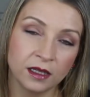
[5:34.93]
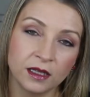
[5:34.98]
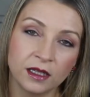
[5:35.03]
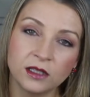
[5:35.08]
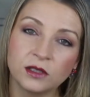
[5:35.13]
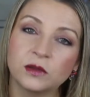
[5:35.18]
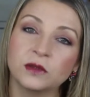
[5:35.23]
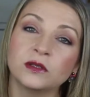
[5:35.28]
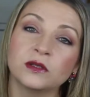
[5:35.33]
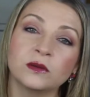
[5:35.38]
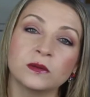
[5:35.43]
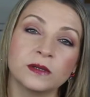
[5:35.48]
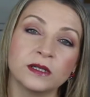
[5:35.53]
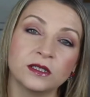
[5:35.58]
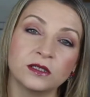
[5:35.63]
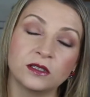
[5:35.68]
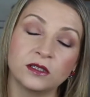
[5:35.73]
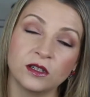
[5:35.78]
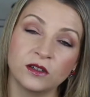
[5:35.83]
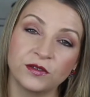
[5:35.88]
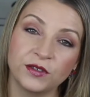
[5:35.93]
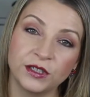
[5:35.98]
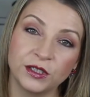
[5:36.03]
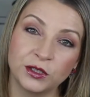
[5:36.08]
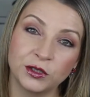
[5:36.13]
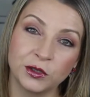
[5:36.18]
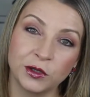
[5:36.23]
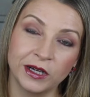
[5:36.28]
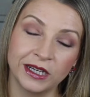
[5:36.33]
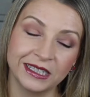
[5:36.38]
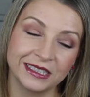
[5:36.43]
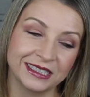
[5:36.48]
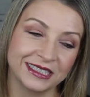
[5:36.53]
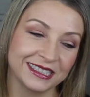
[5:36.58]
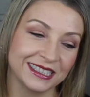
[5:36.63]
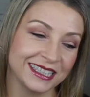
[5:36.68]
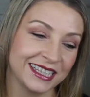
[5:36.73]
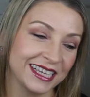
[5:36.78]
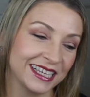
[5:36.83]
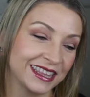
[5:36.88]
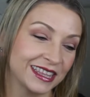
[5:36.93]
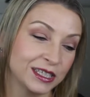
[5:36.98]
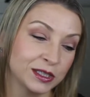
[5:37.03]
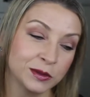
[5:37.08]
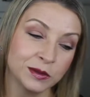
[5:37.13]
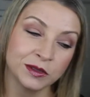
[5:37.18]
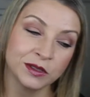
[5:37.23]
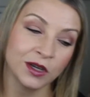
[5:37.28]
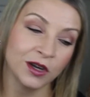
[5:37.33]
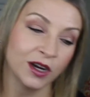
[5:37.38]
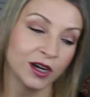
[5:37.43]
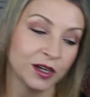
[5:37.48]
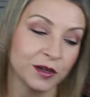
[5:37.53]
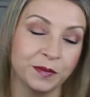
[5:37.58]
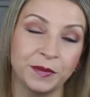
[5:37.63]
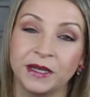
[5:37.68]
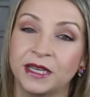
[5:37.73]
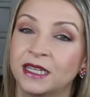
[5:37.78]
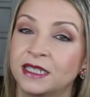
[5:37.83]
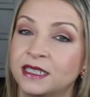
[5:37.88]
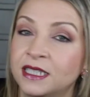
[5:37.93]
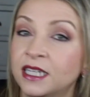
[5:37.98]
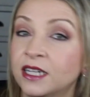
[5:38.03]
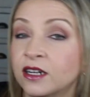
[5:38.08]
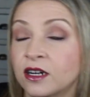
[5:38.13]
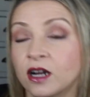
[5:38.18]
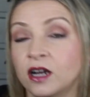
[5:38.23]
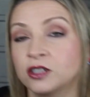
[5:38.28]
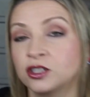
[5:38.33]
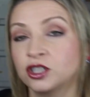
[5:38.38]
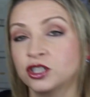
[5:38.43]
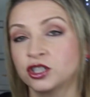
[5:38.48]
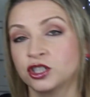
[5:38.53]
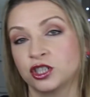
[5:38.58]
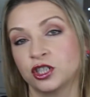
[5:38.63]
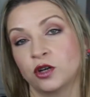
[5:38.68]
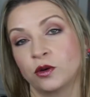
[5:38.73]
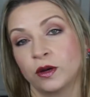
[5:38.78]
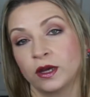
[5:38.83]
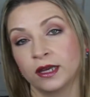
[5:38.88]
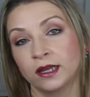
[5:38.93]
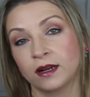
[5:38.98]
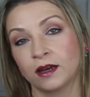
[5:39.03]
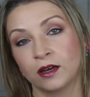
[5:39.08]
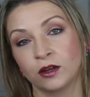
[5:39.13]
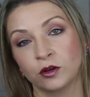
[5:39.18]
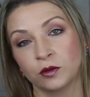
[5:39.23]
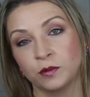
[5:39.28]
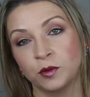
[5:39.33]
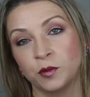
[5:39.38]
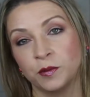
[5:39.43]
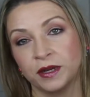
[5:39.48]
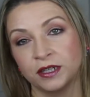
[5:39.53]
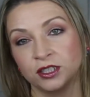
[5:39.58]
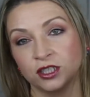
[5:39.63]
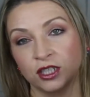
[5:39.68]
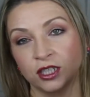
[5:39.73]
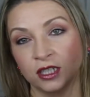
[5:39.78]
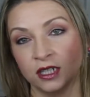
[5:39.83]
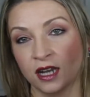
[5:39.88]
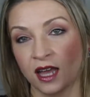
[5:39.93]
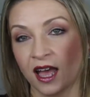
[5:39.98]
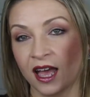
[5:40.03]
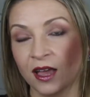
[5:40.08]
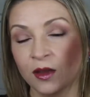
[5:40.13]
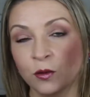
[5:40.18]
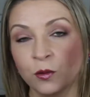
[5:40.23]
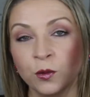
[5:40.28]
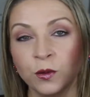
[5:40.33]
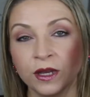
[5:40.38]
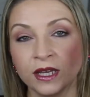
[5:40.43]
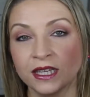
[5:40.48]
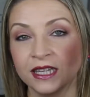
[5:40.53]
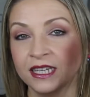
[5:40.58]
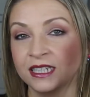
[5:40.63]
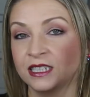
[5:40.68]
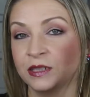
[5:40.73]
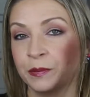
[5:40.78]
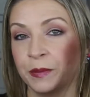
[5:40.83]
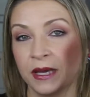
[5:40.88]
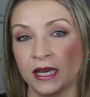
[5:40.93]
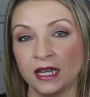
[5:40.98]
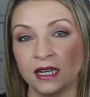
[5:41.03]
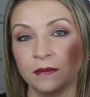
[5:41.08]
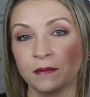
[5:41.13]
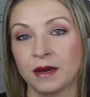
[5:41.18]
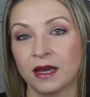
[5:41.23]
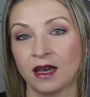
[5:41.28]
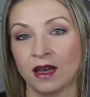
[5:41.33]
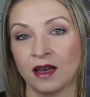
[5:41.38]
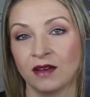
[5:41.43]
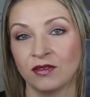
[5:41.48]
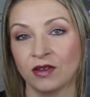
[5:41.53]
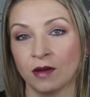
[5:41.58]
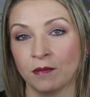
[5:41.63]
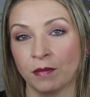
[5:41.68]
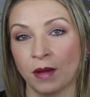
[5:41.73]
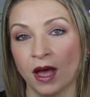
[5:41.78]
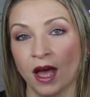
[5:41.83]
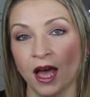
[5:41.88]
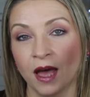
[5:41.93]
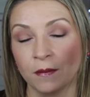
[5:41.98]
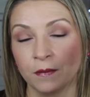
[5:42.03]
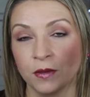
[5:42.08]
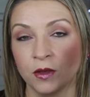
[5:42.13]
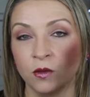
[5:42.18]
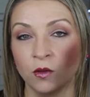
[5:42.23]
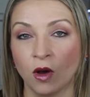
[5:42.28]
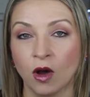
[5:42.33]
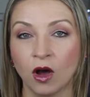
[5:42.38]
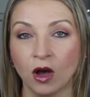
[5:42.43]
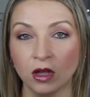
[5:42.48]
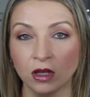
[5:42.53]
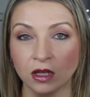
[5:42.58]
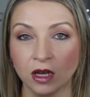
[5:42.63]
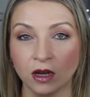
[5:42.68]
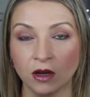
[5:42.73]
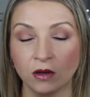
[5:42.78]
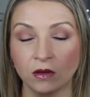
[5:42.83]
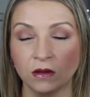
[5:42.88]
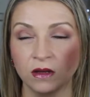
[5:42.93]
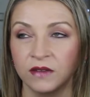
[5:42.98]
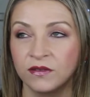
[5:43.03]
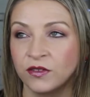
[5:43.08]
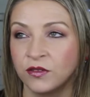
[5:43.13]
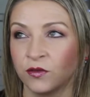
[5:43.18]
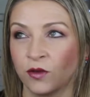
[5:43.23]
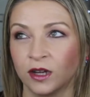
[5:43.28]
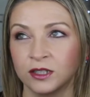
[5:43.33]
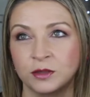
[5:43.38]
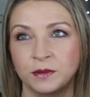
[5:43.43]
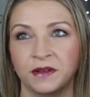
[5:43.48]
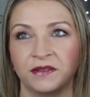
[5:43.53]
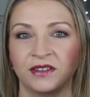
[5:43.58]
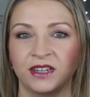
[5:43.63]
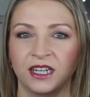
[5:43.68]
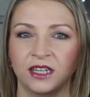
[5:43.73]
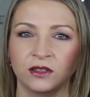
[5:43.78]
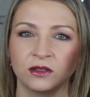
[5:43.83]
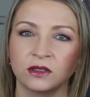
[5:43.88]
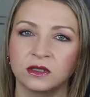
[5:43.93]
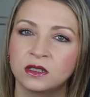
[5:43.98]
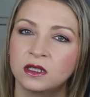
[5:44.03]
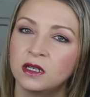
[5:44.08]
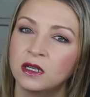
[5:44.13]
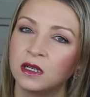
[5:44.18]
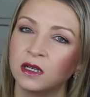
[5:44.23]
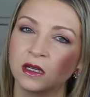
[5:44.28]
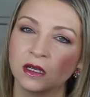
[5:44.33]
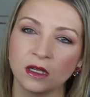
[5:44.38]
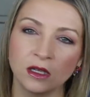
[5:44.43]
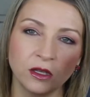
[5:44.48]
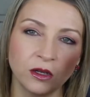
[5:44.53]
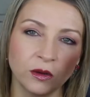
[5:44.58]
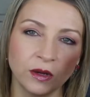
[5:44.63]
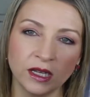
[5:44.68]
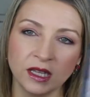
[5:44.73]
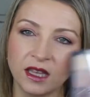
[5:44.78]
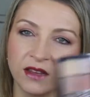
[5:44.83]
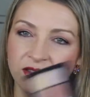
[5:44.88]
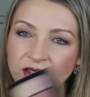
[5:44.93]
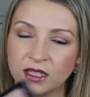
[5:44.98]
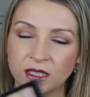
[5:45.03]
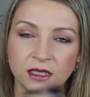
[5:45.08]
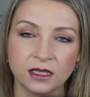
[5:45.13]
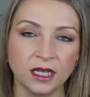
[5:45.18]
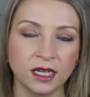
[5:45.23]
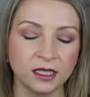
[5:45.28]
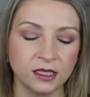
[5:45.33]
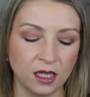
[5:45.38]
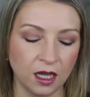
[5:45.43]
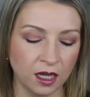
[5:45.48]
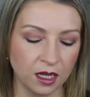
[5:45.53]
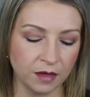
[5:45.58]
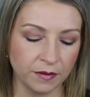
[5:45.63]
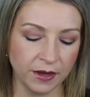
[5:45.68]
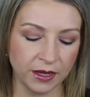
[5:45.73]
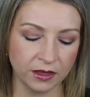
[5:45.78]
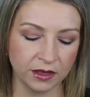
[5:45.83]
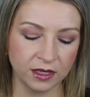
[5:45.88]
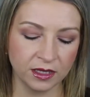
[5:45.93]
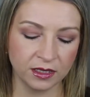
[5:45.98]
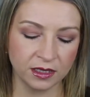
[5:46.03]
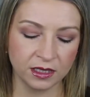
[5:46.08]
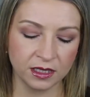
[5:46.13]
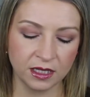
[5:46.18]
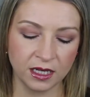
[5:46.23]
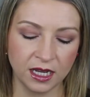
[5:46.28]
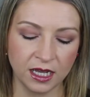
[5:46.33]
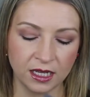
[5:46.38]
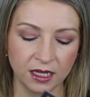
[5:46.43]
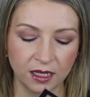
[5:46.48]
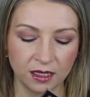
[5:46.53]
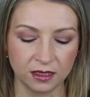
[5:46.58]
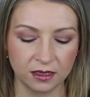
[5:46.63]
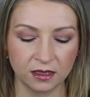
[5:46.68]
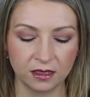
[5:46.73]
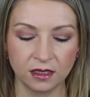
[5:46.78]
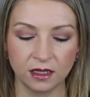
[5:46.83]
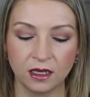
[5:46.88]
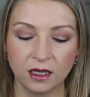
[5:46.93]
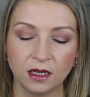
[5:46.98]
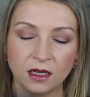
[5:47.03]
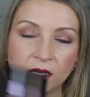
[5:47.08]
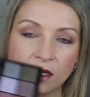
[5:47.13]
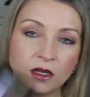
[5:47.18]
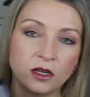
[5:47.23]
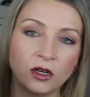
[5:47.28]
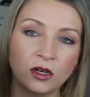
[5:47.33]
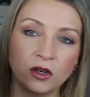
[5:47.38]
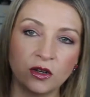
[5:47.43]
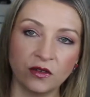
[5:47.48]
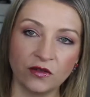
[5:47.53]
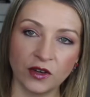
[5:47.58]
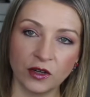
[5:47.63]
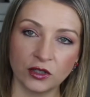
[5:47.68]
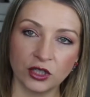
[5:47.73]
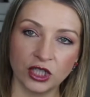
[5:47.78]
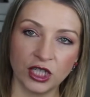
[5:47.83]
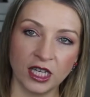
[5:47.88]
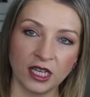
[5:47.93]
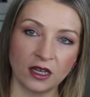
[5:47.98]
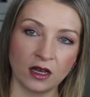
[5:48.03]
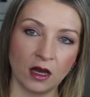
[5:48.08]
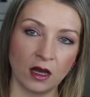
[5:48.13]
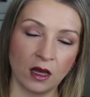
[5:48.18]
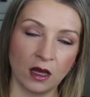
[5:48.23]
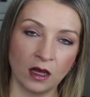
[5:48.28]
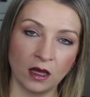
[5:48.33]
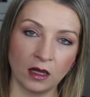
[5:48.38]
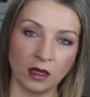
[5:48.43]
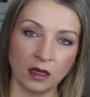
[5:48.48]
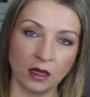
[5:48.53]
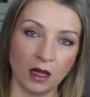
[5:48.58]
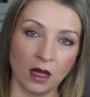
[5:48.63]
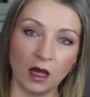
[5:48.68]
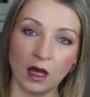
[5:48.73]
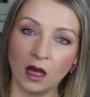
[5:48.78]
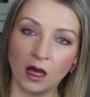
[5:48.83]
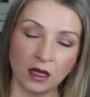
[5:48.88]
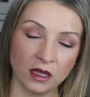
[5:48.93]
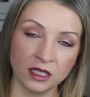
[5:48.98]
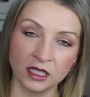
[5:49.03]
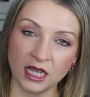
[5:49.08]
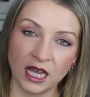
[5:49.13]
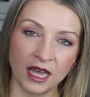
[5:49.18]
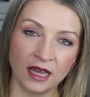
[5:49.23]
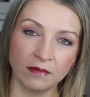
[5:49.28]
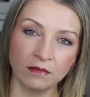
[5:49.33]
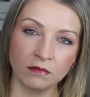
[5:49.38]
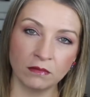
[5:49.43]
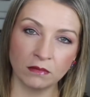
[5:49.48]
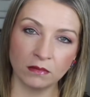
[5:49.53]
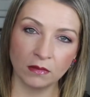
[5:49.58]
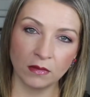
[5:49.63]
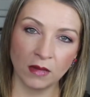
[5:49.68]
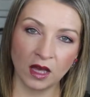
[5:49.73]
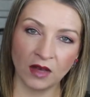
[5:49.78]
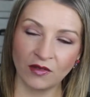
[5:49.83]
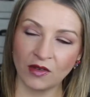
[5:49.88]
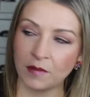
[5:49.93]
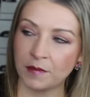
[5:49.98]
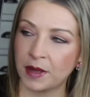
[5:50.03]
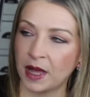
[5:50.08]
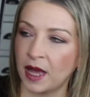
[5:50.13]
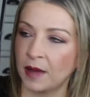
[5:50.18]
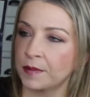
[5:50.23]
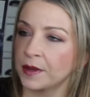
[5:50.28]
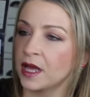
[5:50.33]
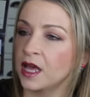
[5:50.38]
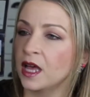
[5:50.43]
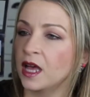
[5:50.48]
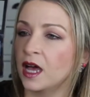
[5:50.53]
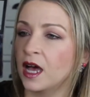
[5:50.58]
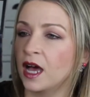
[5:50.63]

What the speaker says: This was a real Sophie's choice. Like, this was hard because here, I'll just show it, honorable mention. I really debated my Avant Pop. You all know, if you've watched my videos, you know I love this. I talk about this NYX Nouveau Chic all the time, Avant Pop.